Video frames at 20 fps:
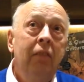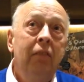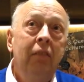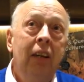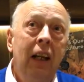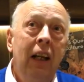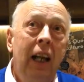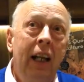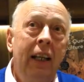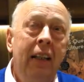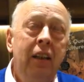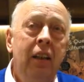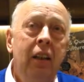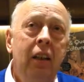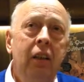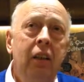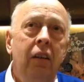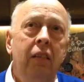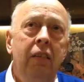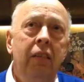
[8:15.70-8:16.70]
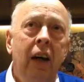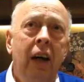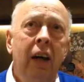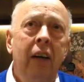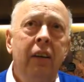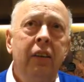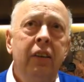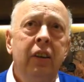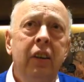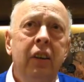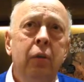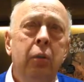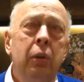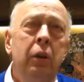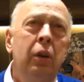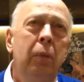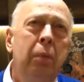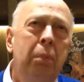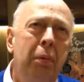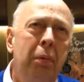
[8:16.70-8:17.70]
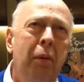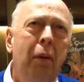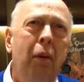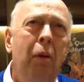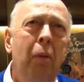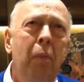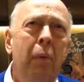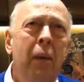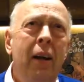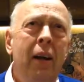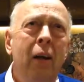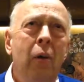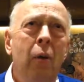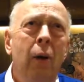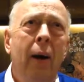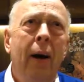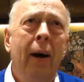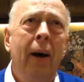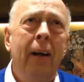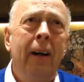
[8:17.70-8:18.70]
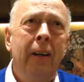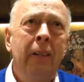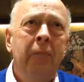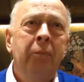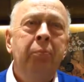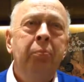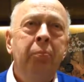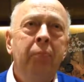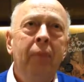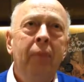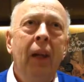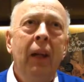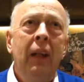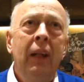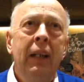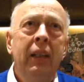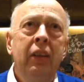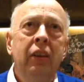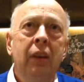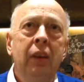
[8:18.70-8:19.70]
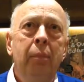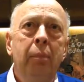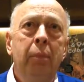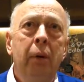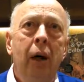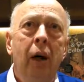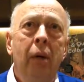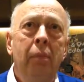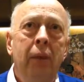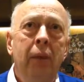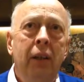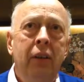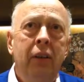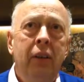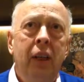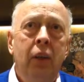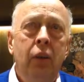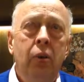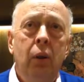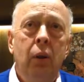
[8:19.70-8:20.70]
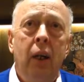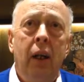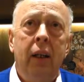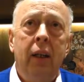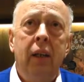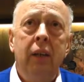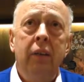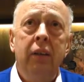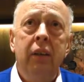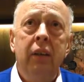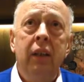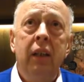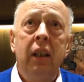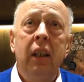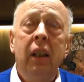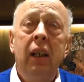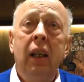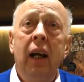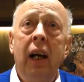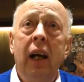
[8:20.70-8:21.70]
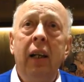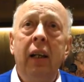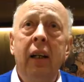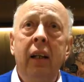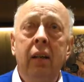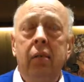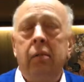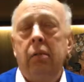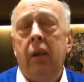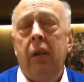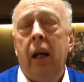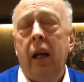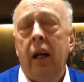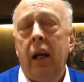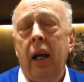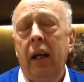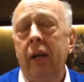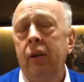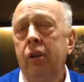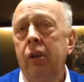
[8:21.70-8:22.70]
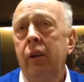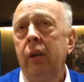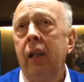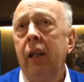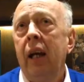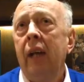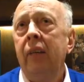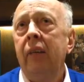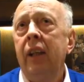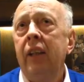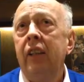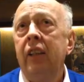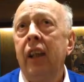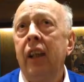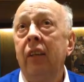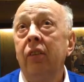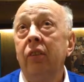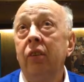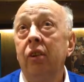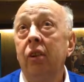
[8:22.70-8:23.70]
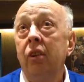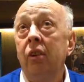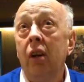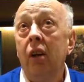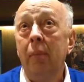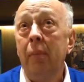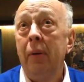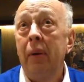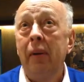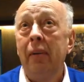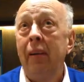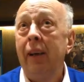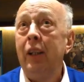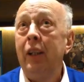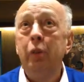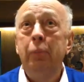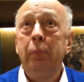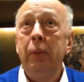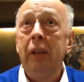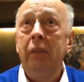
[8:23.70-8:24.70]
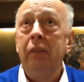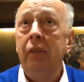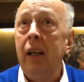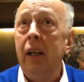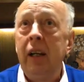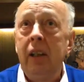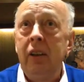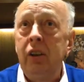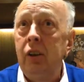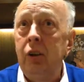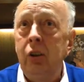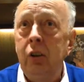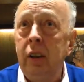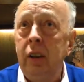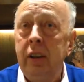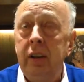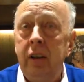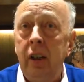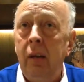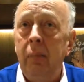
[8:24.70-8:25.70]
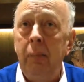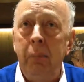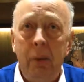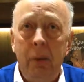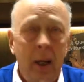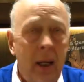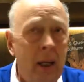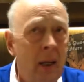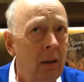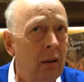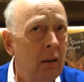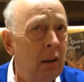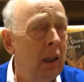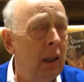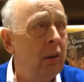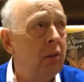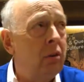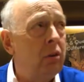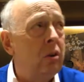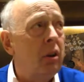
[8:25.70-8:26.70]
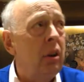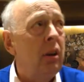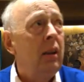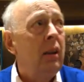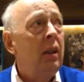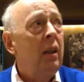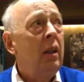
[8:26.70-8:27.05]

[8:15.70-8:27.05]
related to viruses which are probably acquired, at least in part, by sexual activity. And so again, these cancers are commoner. HPV is a good example, anal cancer.